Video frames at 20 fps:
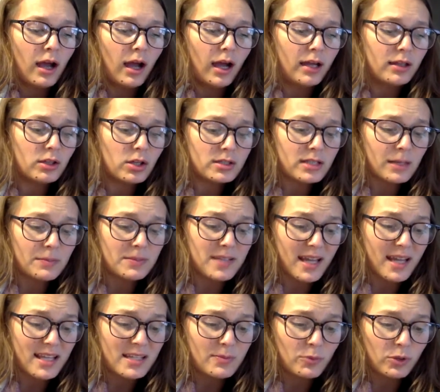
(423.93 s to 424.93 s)
I looked up
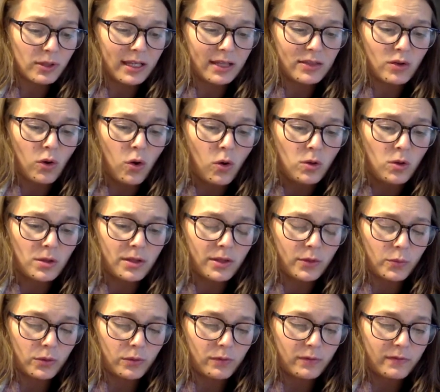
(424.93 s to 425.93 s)
desperately at the hole in the
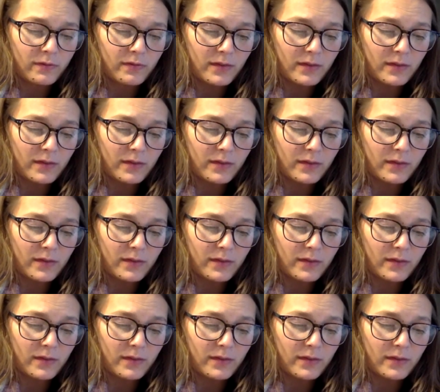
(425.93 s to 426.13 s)
roof.